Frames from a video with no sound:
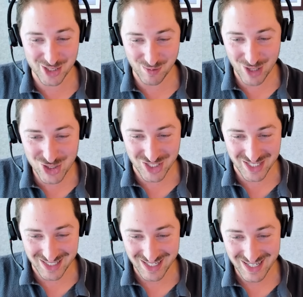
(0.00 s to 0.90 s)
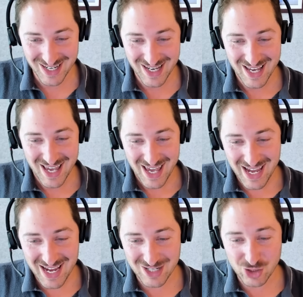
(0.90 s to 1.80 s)
a spreadsheet
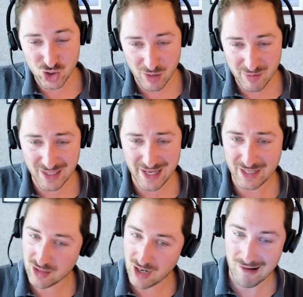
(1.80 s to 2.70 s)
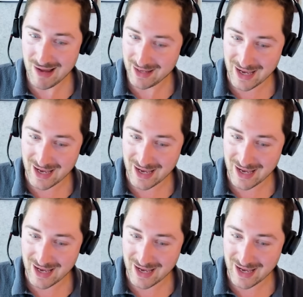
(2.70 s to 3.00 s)
and determine like, all right,